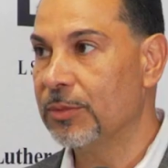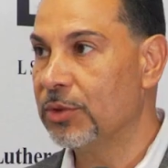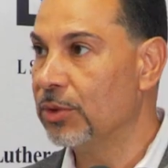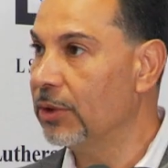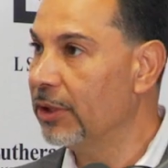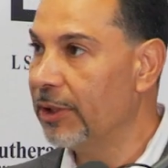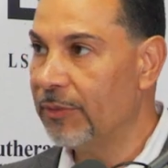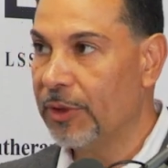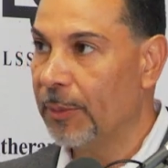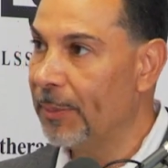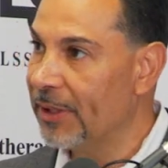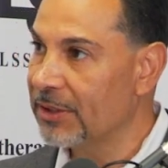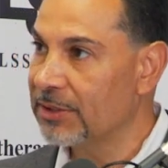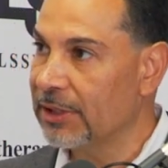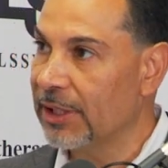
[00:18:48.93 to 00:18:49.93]
to live their
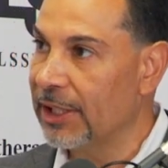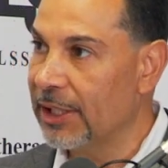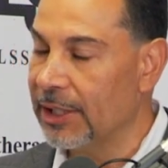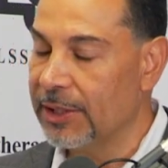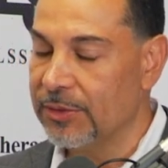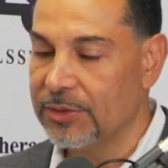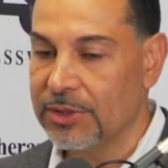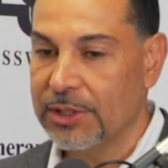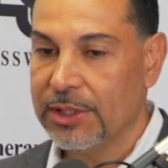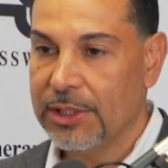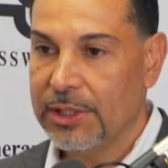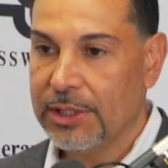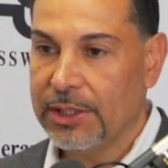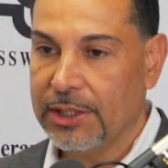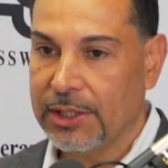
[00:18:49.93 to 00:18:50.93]
best lives,
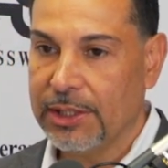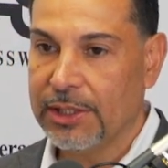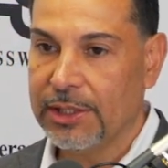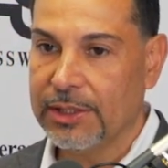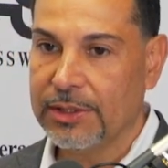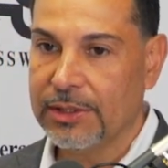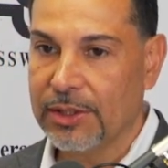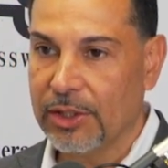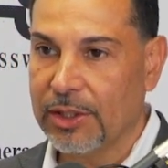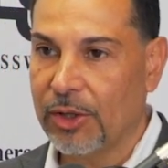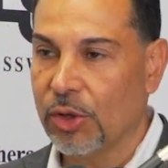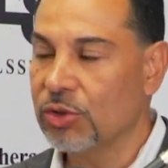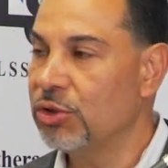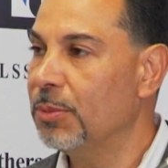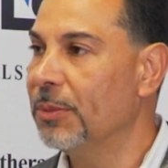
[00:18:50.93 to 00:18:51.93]
and
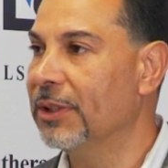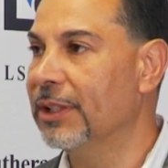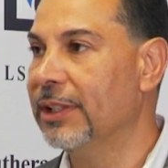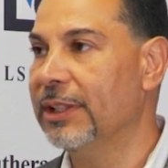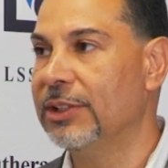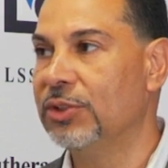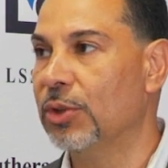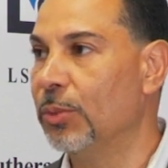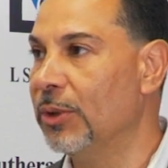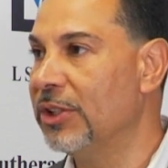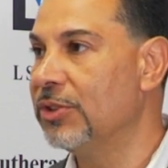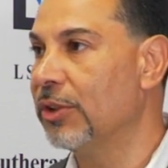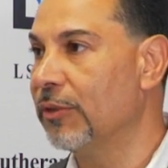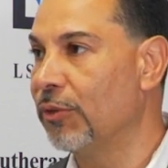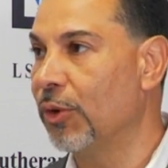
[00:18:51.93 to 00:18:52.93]
ultimately to
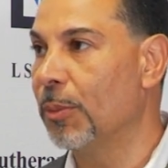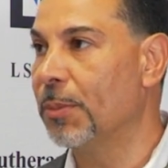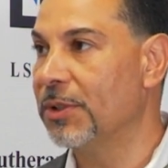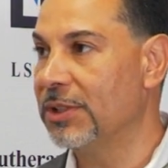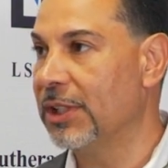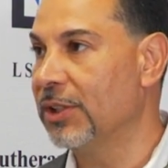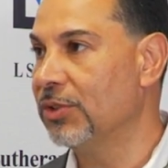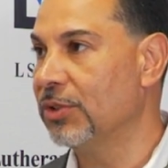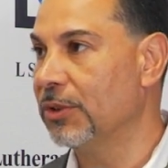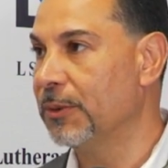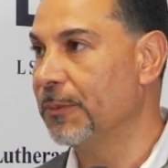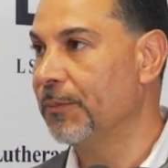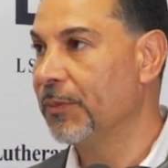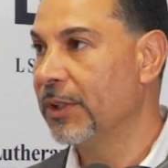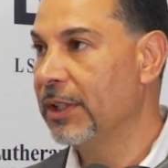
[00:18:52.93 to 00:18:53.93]
reach their full potential